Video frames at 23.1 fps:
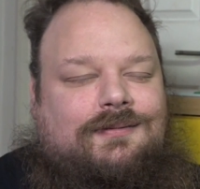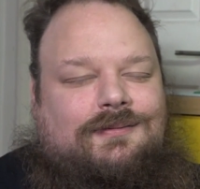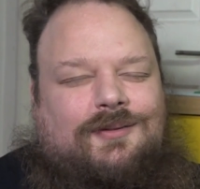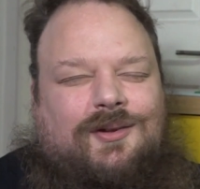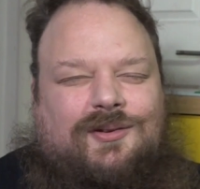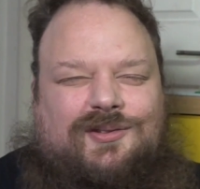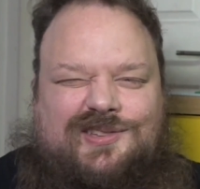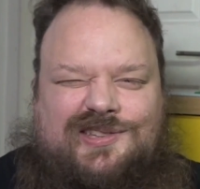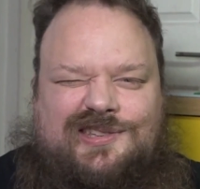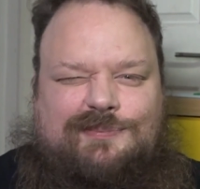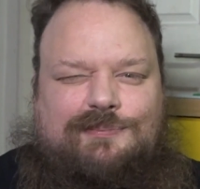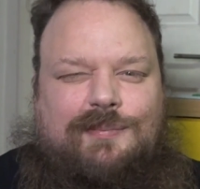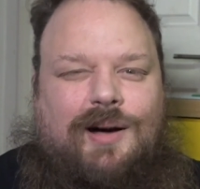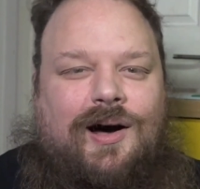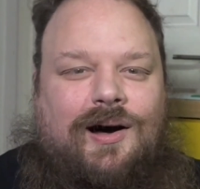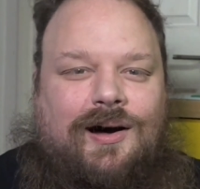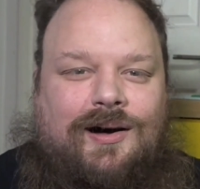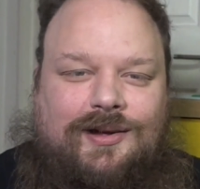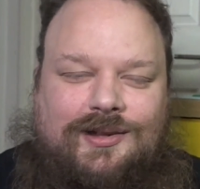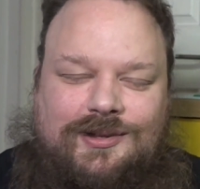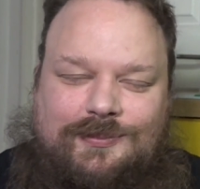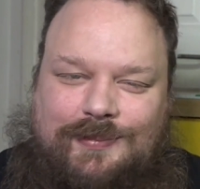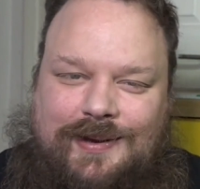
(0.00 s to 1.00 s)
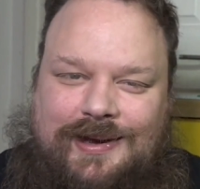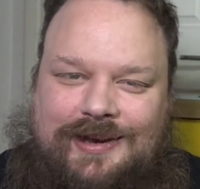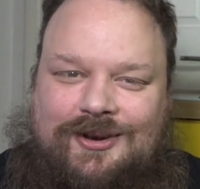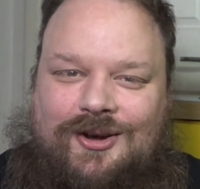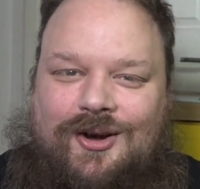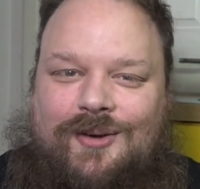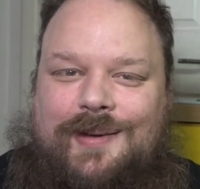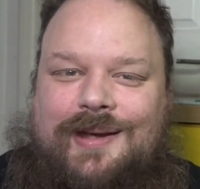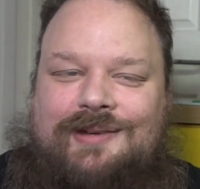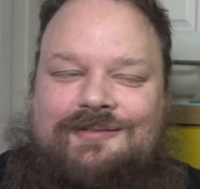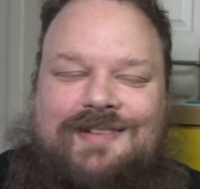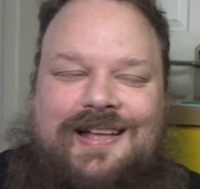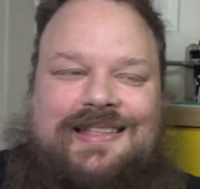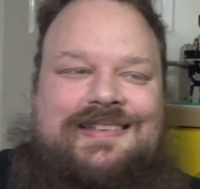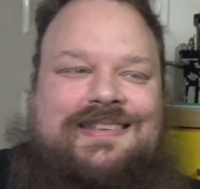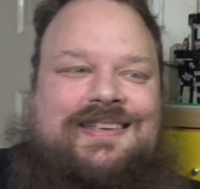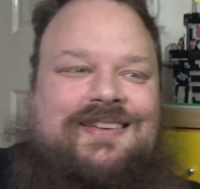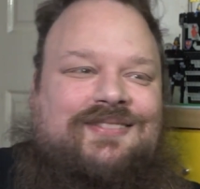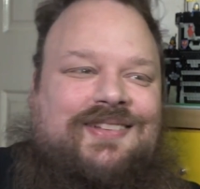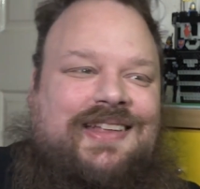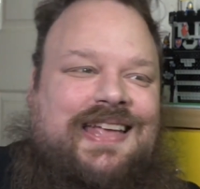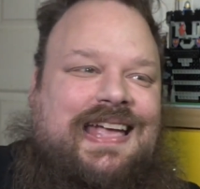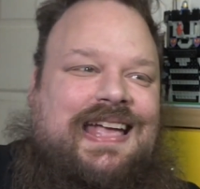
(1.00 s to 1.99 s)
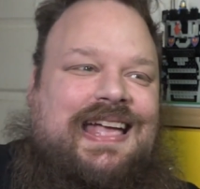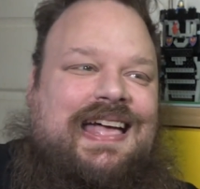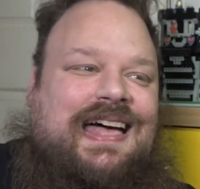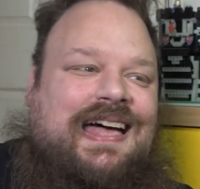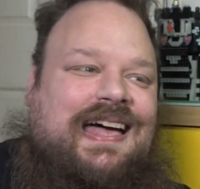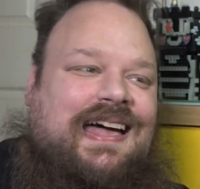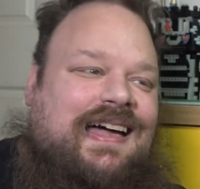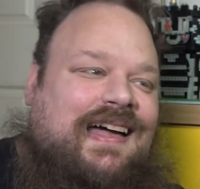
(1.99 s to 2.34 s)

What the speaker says: not smart, but you know what I mean, relatively